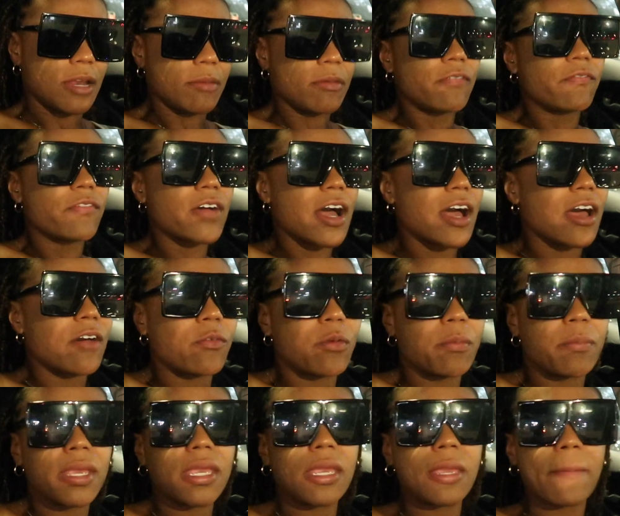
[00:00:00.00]
number five will
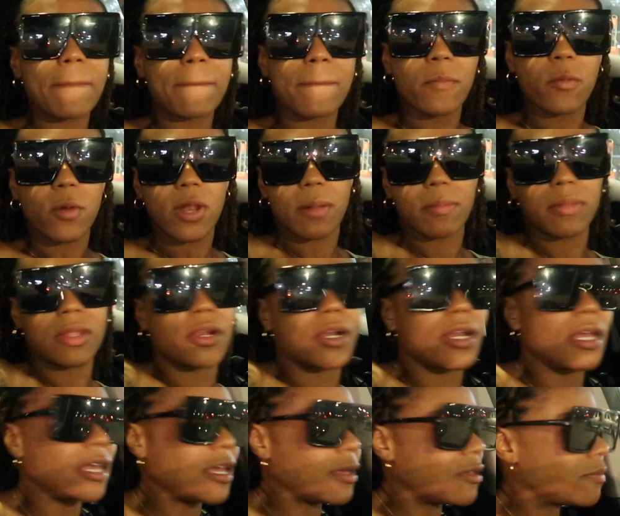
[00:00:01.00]
be what I'm
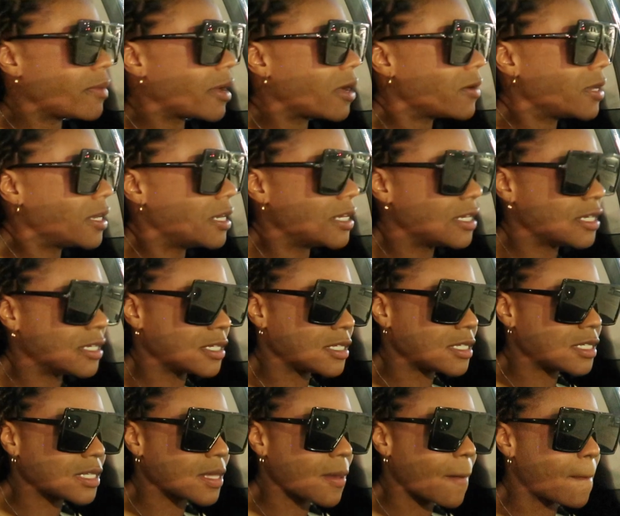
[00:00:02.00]
learning about
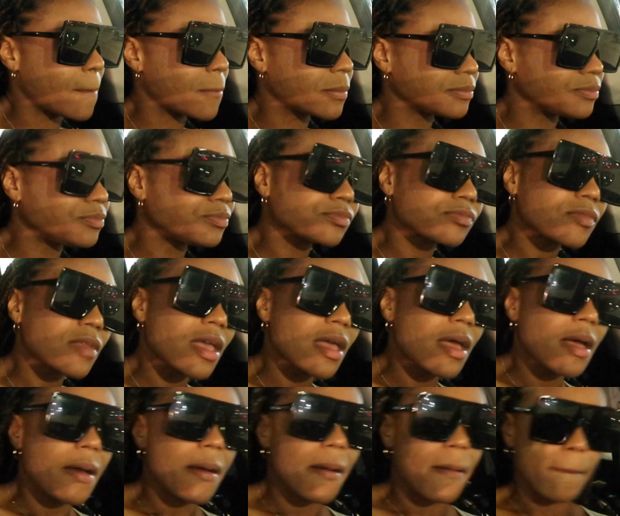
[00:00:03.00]
is
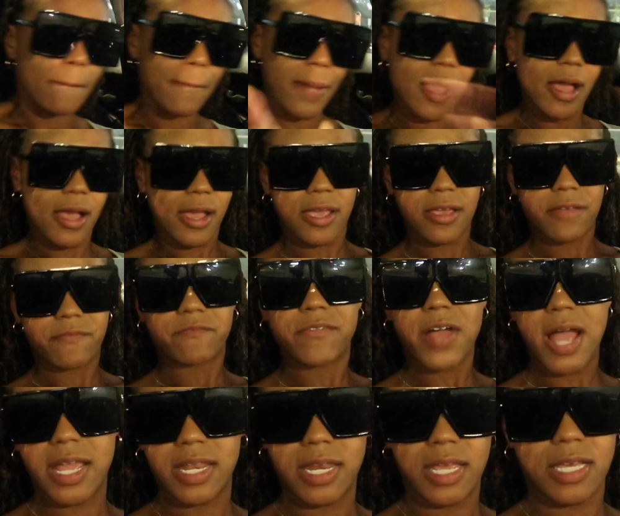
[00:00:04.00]
my
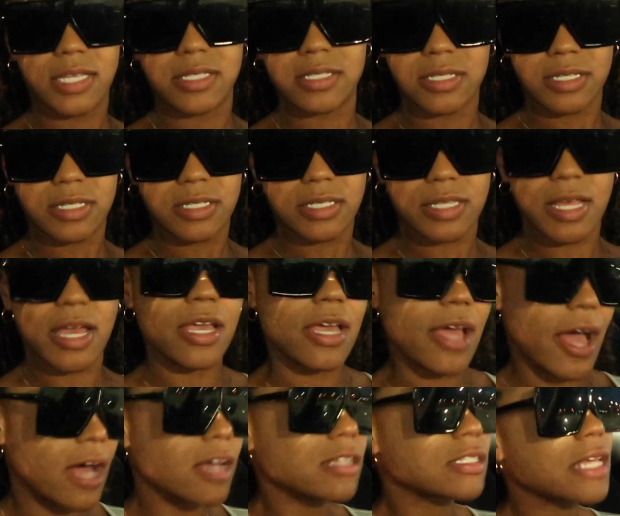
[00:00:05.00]
finances. Like
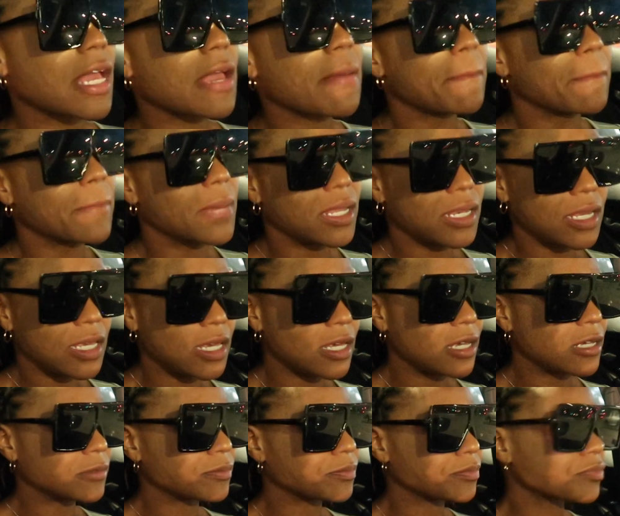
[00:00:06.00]
I'll say
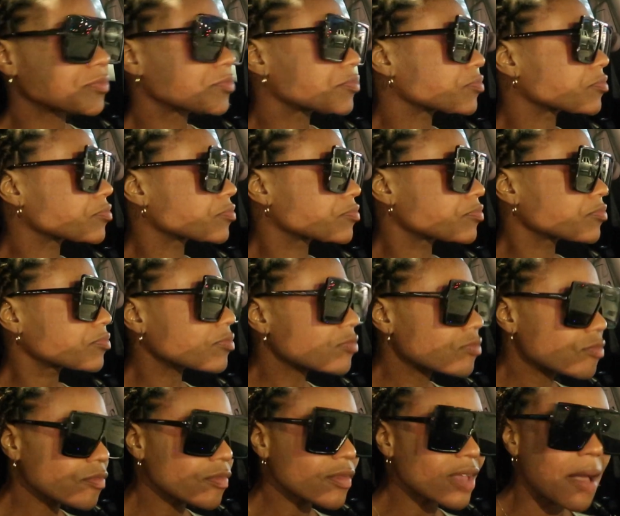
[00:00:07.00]
money.
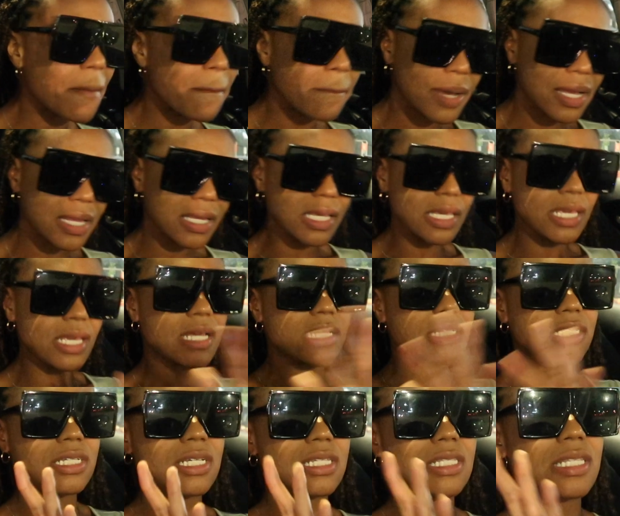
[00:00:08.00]
Money
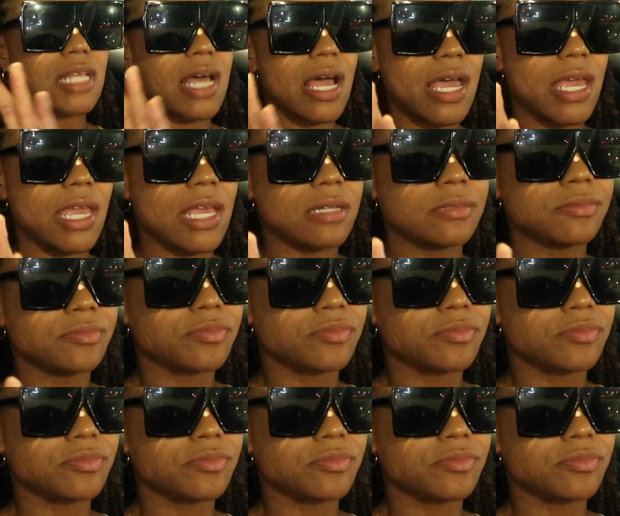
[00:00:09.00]
and just like